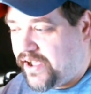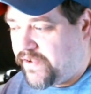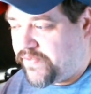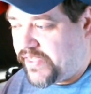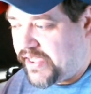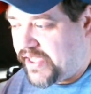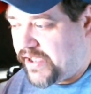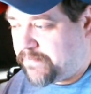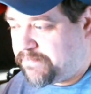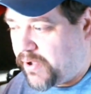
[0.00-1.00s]
of the
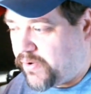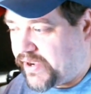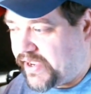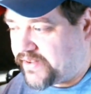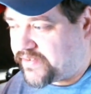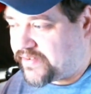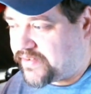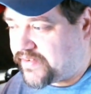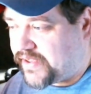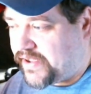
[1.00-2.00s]
uh,
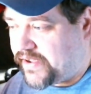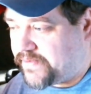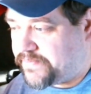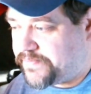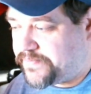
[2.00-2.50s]
Belkit's uh,